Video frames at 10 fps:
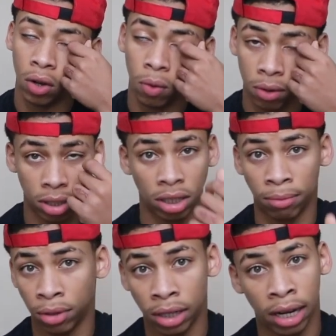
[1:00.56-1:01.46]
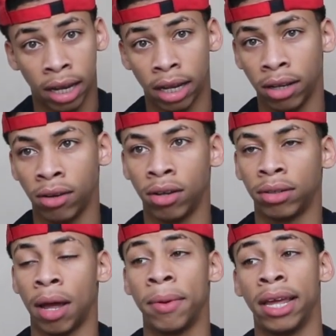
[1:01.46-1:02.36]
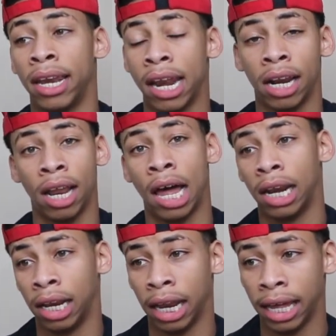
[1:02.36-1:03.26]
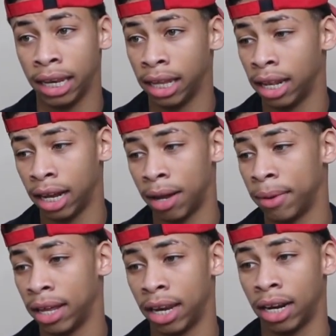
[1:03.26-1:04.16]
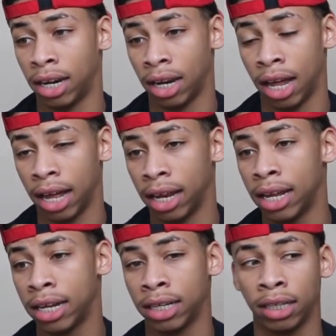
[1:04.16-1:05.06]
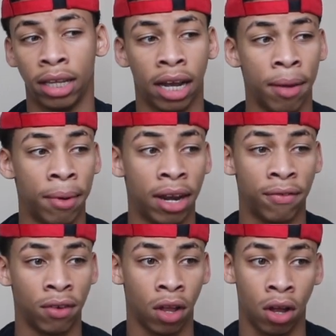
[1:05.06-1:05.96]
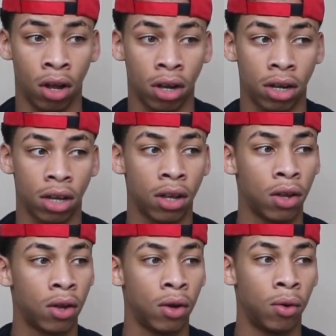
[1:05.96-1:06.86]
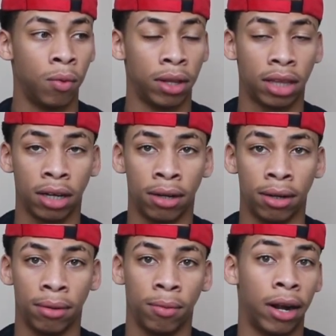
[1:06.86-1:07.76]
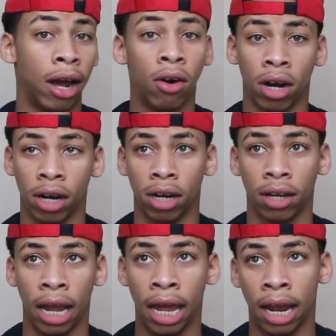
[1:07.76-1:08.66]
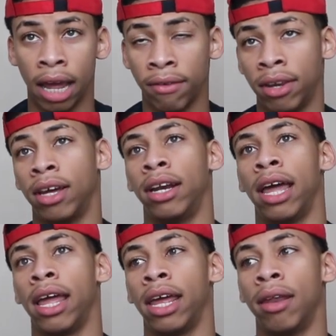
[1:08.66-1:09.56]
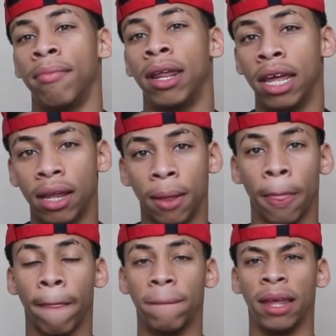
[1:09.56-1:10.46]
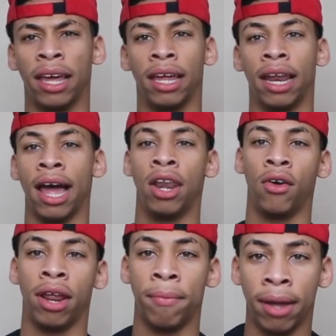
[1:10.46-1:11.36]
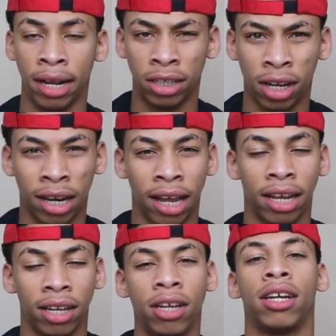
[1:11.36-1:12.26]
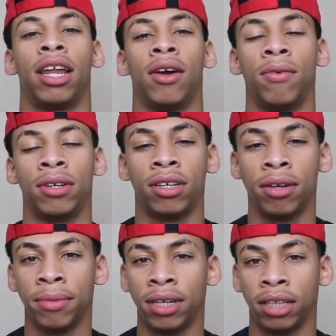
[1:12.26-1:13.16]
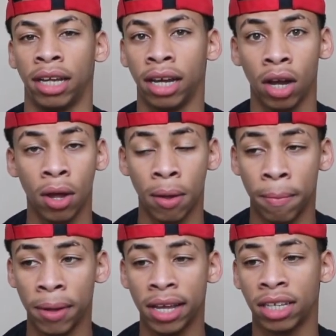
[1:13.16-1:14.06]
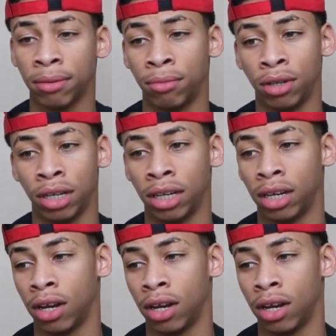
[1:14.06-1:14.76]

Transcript: where's Sabrina at? You know, so I've been getting that a lot lately. Like I've been getting that a lot, cause like I made a vlog with without her, and I haven't done that in a minute, and I know that made y'all like look like what's up, because like me and Sabrina,